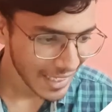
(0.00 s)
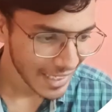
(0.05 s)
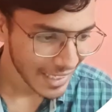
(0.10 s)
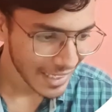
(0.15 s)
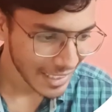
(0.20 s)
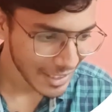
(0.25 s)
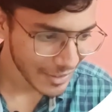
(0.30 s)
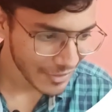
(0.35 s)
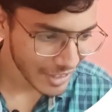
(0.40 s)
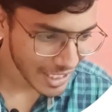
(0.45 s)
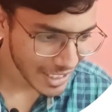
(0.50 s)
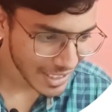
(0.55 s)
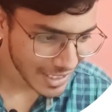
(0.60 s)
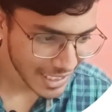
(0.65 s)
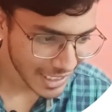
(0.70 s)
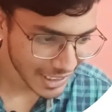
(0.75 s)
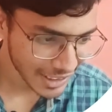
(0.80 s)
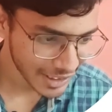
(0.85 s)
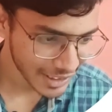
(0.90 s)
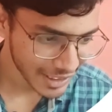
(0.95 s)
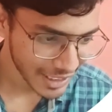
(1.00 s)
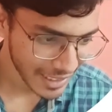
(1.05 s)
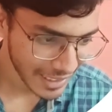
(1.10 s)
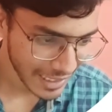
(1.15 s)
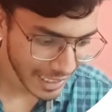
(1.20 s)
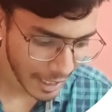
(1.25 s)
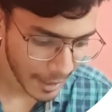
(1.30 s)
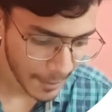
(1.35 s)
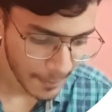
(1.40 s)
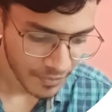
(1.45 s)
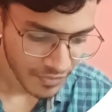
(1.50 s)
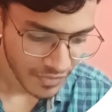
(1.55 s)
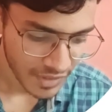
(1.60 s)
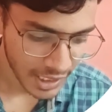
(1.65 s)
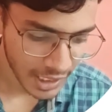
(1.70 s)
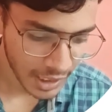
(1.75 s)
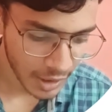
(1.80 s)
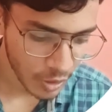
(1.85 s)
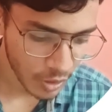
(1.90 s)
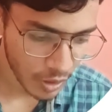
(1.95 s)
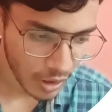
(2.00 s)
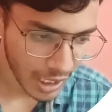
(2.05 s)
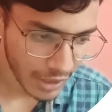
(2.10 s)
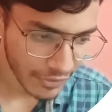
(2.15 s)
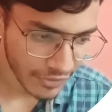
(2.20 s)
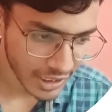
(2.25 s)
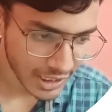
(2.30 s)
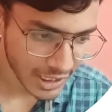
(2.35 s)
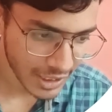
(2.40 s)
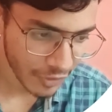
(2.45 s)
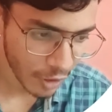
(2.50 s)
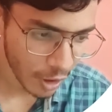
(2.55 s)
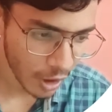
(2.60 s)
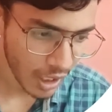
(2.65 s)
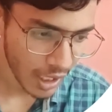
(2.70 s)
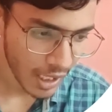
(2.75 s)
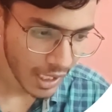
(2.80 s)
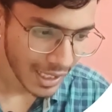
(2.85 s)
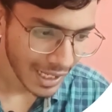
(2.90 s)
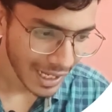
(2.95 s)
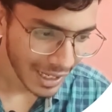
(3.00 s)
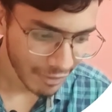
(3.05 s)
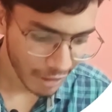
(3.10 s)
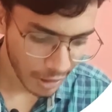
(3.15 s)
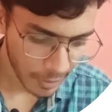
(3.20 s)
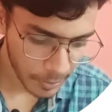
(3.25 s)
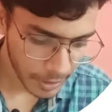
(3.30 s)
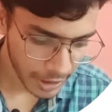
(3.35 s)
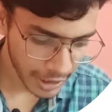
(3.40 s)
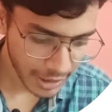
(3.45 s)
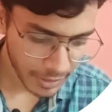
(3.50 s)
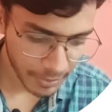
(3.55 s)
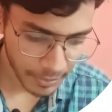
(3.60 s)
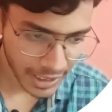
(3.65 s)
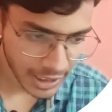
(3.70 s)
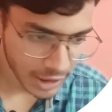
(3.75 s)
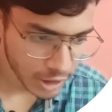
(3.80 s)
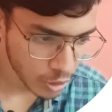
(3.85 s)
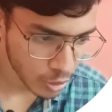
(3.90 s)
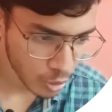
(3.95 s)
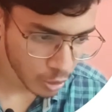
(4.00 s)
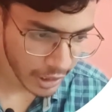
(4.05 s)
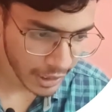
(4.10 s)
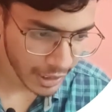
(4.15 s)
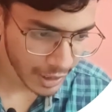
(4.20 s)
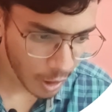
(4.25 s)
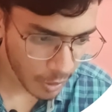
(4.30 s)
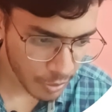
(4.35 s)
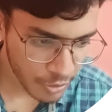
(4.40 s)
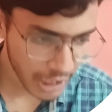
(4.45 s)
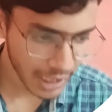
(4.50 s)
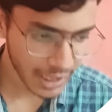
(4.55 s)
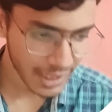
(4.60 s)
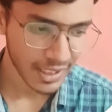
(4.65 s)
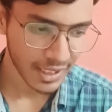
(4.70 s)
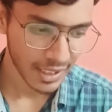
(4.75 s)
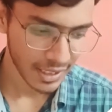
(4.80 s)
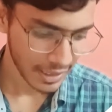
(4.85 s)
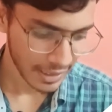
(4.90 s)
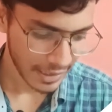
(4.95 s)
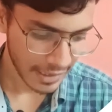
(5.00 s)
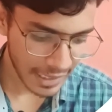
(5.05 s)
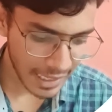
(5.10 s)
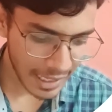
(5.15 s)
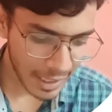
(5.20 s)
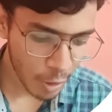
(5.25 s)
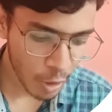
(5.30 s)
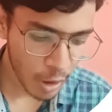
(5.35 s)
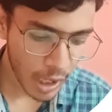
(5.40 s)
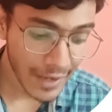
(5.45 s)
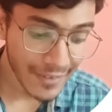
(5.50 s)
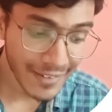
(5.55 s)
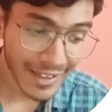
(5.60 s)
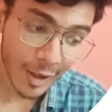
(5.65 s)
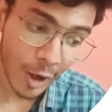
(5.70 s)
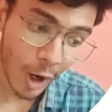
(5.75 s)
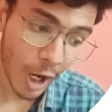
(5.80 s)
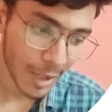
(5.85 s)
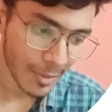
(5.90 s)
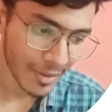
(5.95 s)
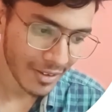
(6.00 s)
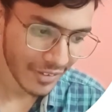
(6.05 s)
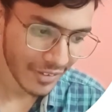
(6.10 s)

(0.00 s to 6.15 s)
refresh this. Yeah, now first of all I will print my student object. Now I will call my